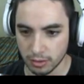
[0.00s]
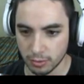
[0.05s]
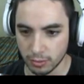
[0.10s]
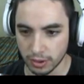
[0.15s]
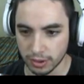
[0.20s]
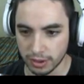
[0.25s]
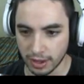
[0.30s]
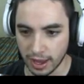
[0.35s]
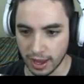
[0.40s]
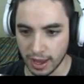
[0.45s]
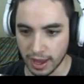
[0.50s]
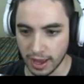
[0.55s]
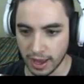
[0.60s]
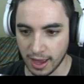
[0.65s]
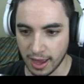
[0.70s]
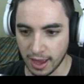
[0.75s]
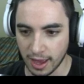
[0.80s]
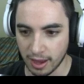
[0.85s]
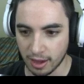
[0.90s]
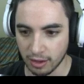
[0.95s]
What the
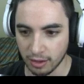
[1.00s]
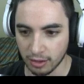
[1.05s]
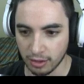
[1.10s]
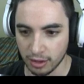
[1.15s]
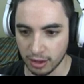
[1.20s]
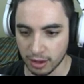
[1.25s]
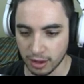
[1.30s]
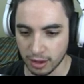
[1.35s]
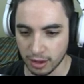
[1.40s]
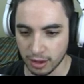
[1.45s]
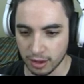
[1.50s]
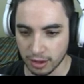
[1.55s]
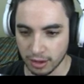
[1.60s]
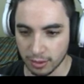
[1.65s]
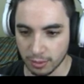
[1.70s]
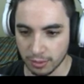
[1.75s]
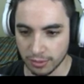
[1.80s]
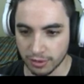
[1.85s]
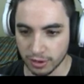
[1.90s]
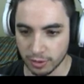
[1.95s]
hell?
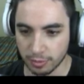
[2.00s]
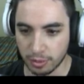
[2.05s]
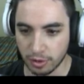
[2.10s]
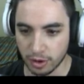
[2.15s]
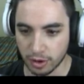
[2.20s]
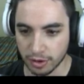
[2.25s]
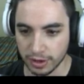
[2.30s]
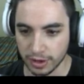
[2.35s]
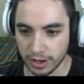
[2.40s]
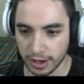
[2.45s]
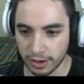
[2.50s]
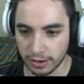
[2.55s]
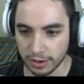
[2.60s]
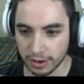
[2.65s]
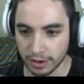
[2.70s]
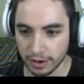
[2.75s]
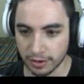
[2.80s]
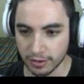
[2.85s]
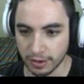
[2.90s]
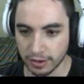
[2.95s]
Was there a party down
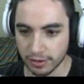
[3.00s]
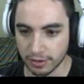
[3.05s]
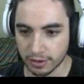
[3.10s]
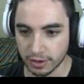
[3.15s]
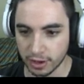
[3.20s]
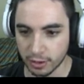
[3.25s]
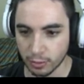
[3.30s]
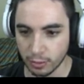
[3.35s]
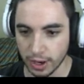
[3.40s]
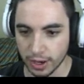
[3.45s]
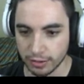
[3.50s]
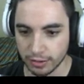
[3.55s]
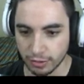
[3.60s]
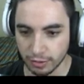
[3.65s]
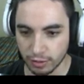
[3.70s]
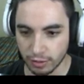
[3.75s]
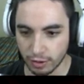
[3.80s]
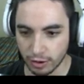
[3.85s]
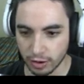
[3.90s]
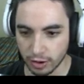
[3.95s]
here and they just got way too
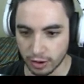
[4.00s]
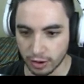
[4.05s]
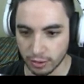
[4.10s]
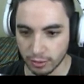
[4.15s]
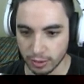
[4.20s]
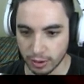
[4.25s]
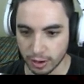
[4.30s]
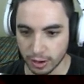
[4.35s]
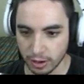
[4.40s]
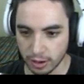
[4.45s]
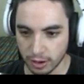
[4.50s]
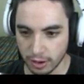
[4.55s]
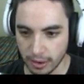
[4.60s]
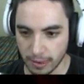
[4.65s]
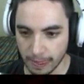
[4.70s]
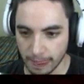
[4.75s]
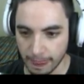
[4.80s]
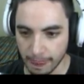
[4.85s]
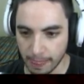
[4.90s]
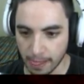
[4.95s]
crunk or what?
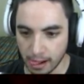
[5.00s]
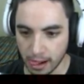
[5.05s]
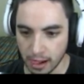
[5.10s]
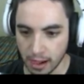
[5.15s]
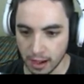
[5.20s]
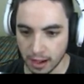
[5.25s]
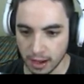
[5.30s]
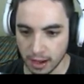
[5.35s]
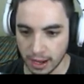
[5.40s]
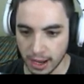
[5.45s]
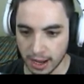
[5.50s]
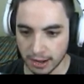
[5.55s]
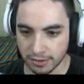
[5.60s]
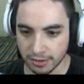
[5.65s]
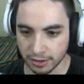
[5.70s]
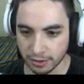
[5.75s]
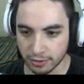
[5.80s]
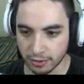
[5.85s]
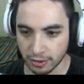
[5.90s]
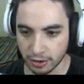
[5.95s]
Yeah, I
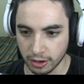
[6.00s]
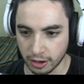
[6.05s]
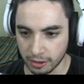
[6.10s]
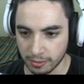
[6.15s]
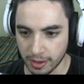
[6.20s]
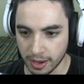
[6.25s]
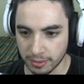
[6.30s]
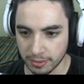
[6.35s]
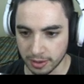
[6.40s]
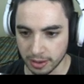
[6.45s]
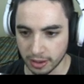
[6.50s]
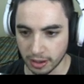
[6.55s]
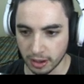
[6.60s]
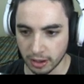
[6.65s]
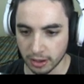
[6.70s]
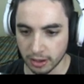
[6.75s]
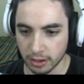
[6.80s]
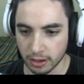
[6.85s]
said crunk, come at me.